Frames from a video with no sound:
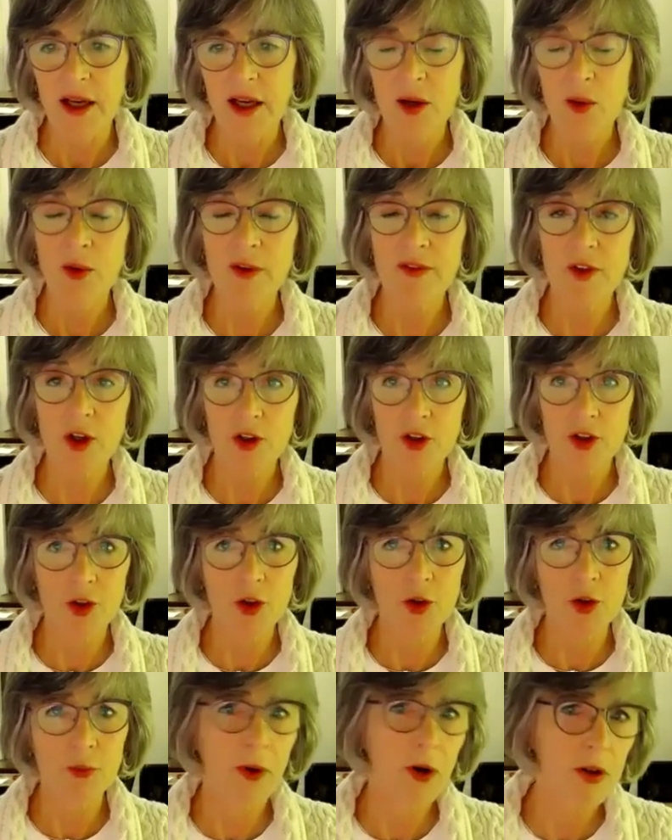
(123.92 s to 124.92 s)
We've got a
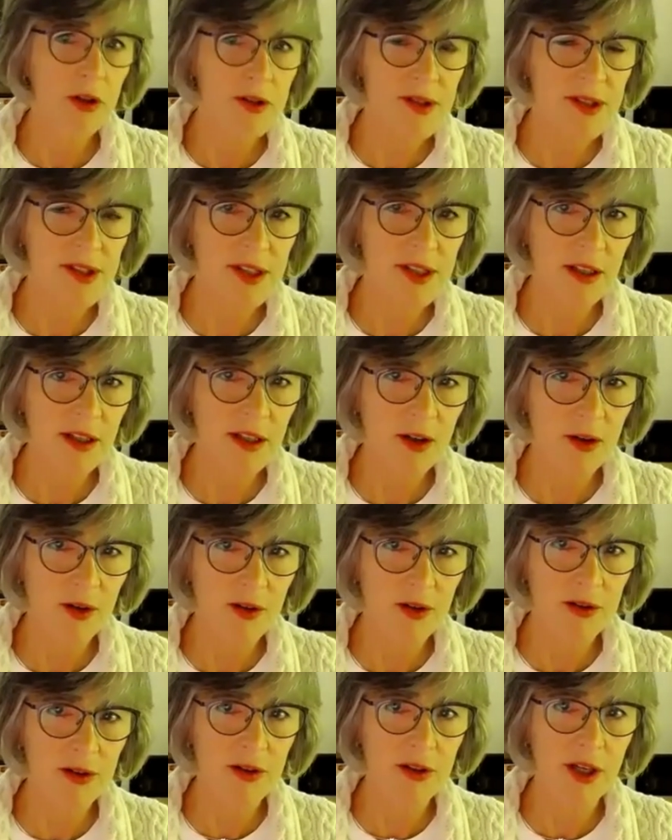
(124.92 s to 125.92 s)
new policy
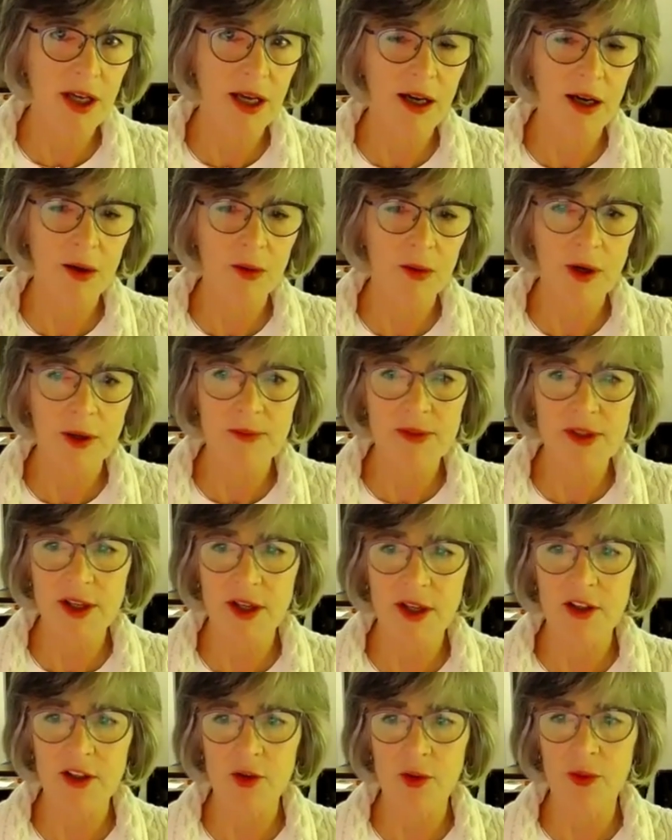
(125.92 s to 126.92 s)
on our
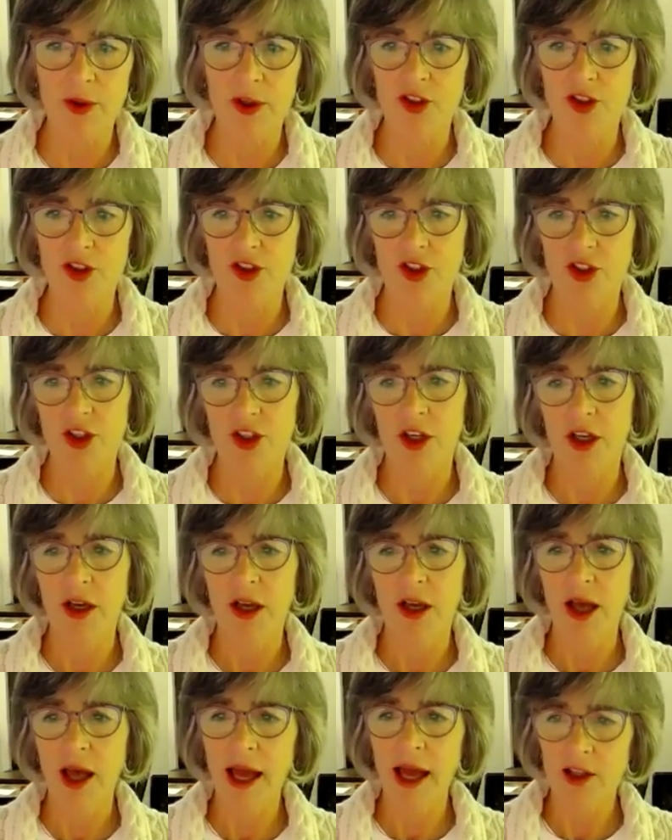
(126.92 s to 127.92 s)
website which
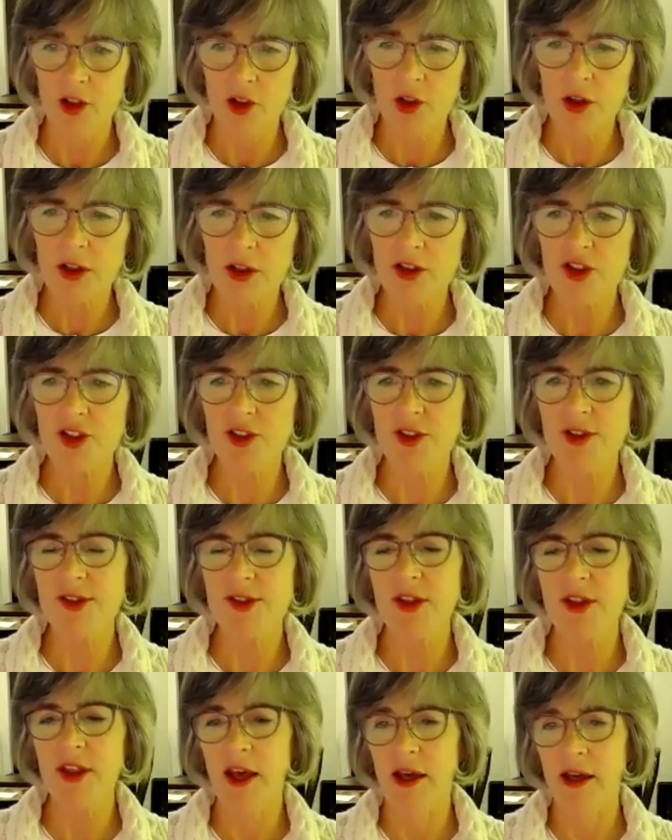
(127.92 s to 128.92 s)
acknowledges
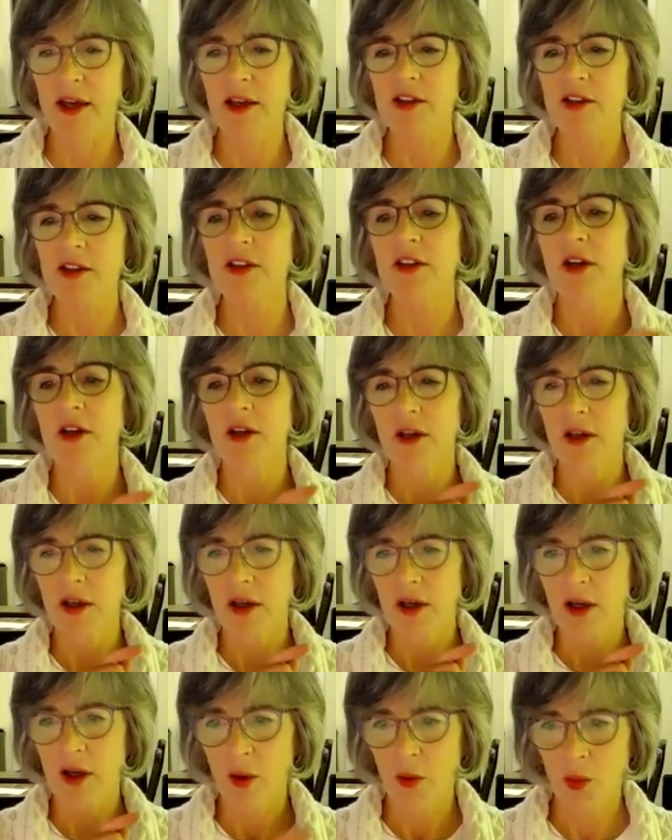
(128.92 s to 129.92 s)
that
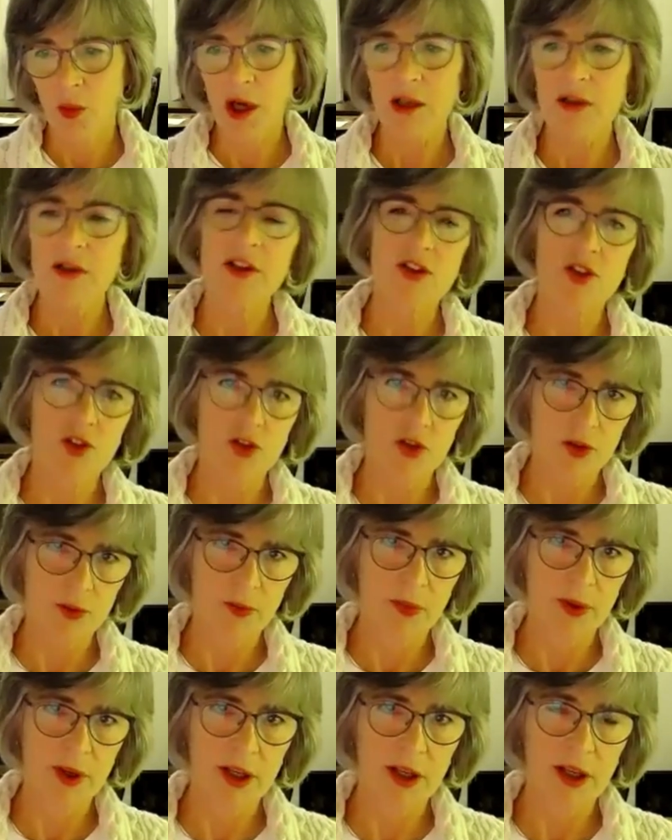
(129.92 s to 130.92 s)
while there should
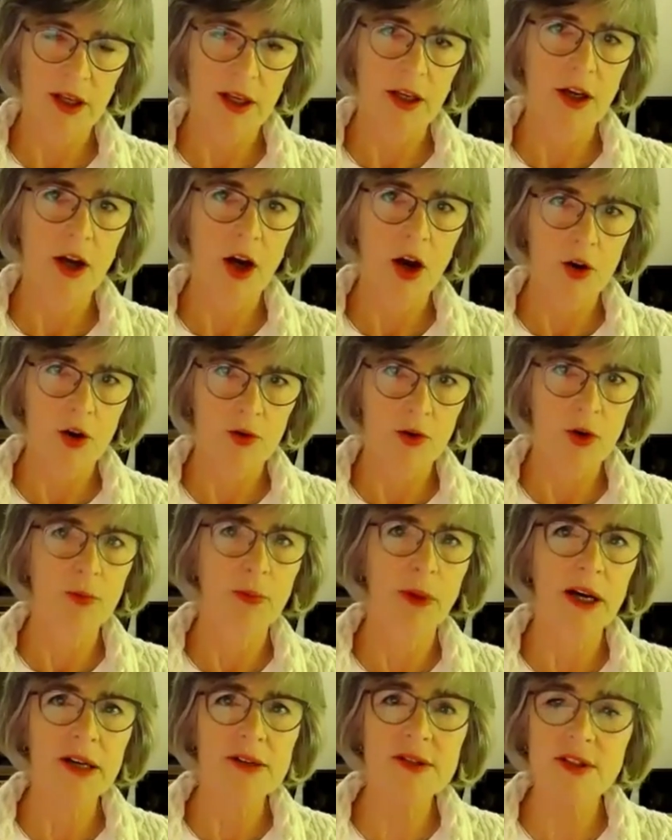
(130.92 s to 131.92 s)
be a
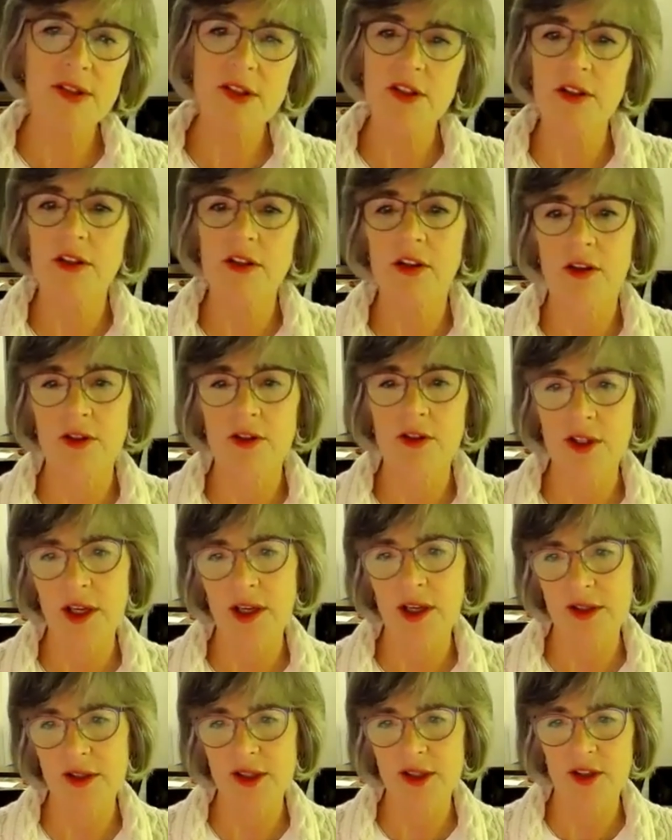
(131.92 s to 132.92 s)
robust
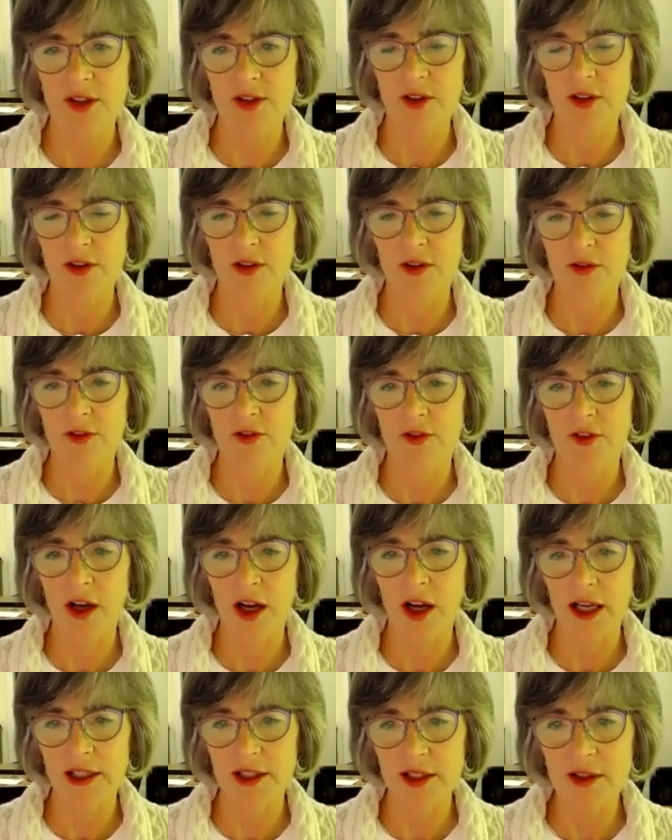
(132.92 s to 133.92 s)
contest of
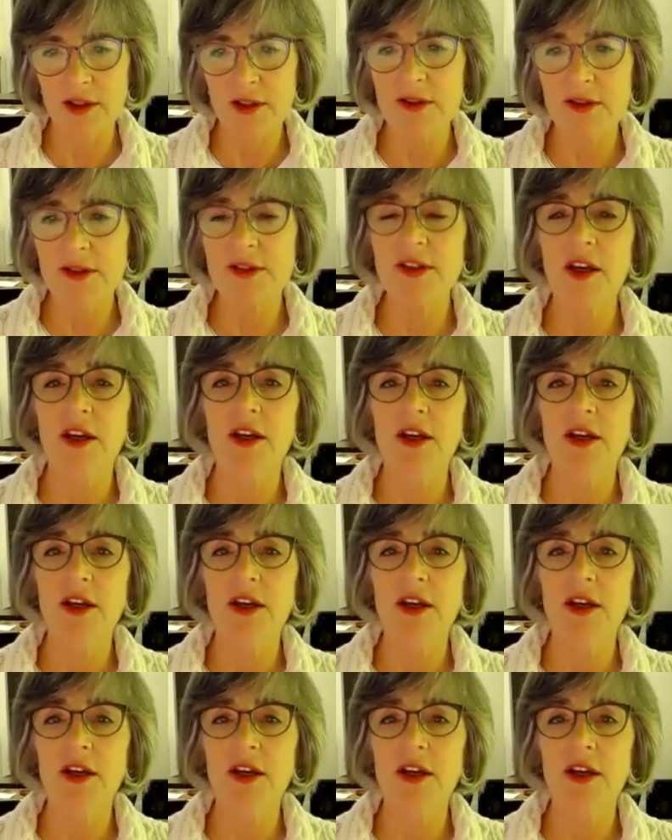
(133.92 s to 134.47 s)
ideas,